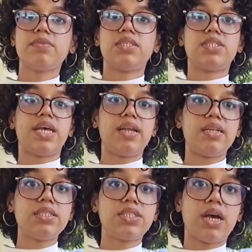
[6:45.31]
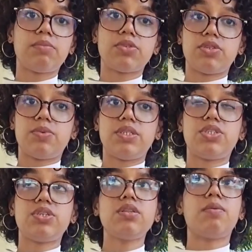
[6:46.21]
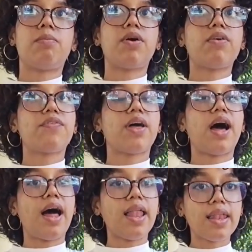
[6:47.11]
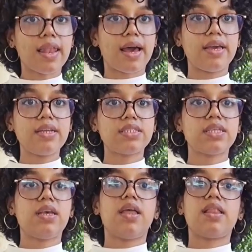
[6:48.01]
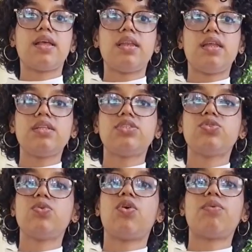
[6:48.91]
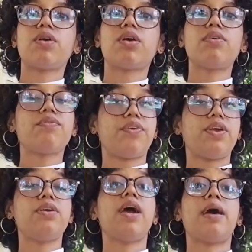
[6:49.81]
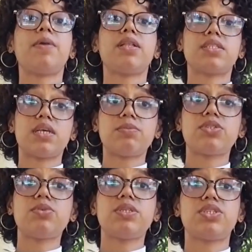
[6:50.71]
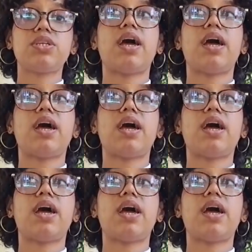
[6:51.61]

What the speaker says: The challenge and motivation both highlight the need to overcome fear and maintain motivation,